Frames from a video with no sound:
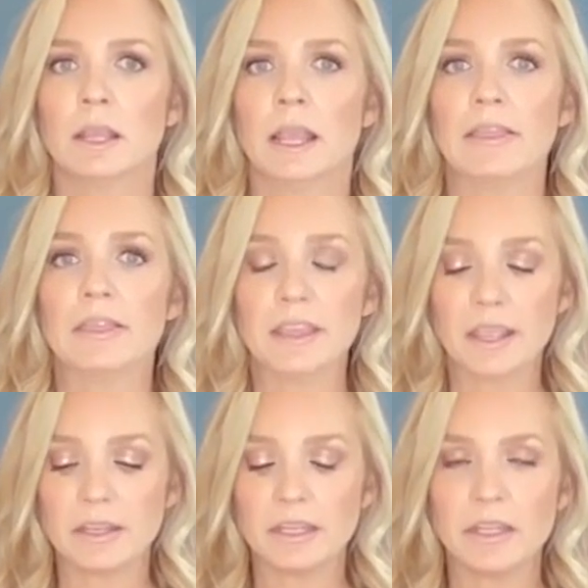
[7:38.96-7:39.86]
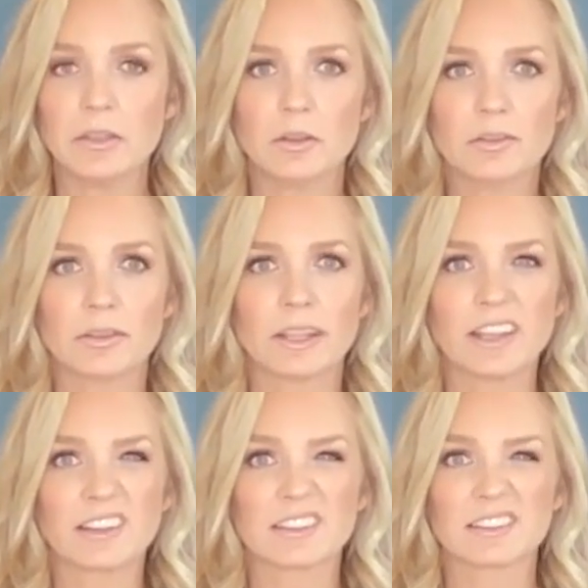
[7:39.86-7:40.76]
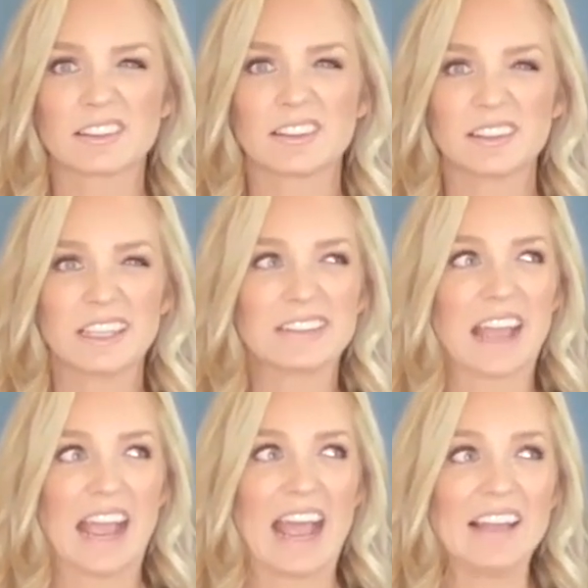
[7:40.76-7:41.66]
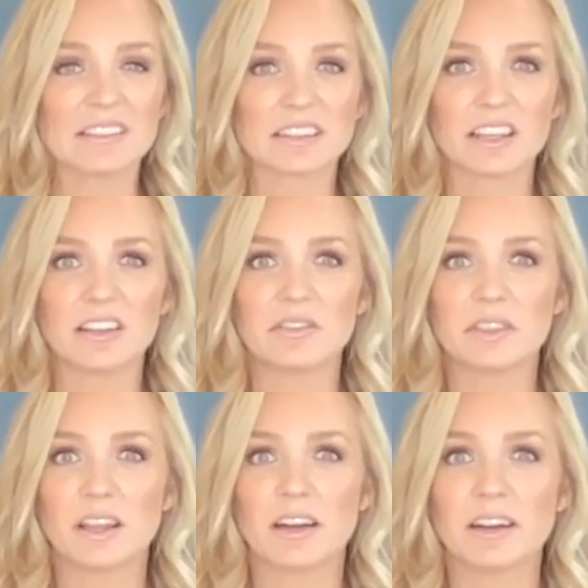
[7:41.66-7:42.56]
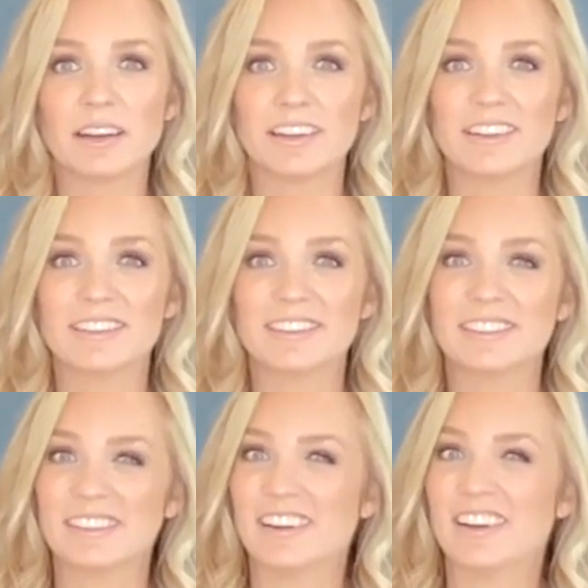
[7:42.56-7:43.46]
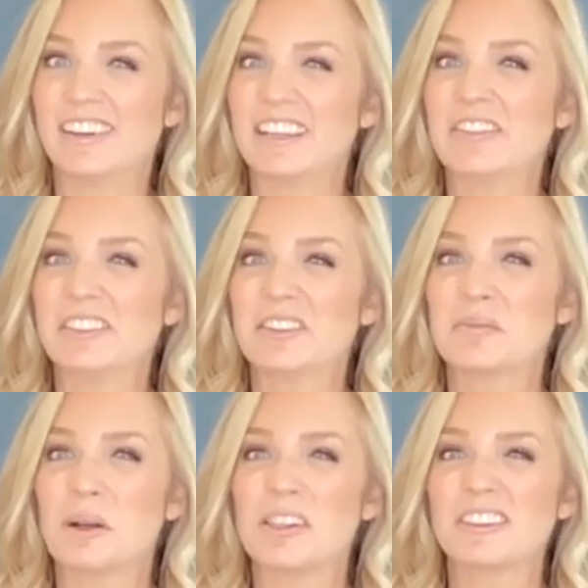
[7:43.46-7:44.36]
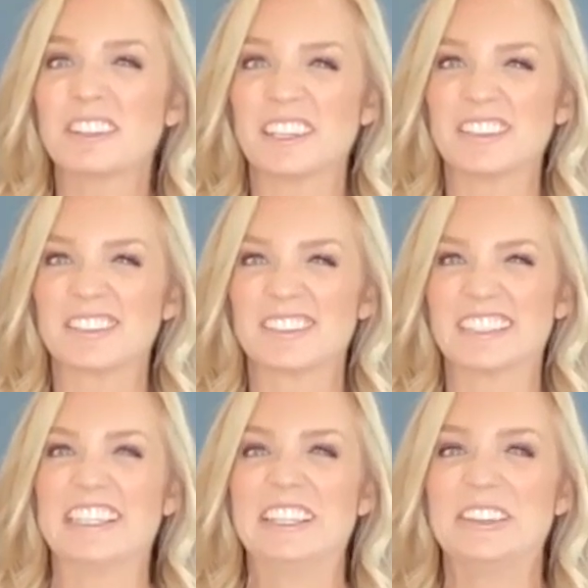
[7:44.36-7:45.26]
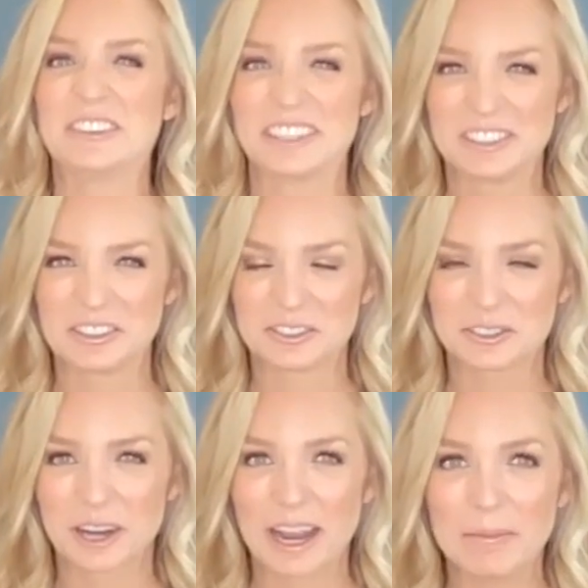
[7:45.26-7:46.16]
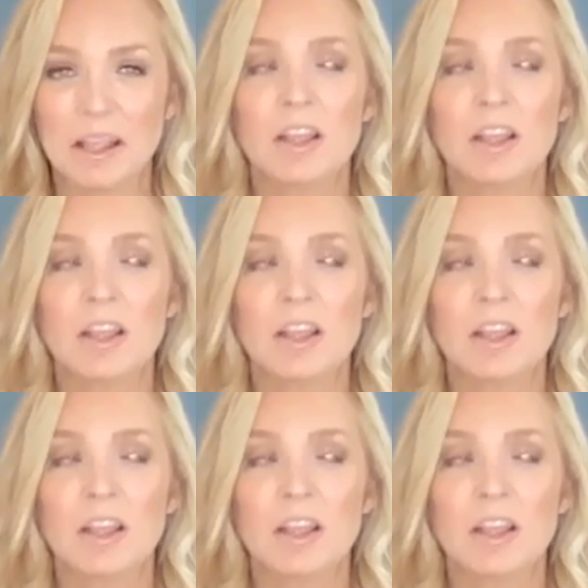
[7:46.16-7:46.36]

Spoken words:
And then in those links, ask if there are even smaller links you could describe.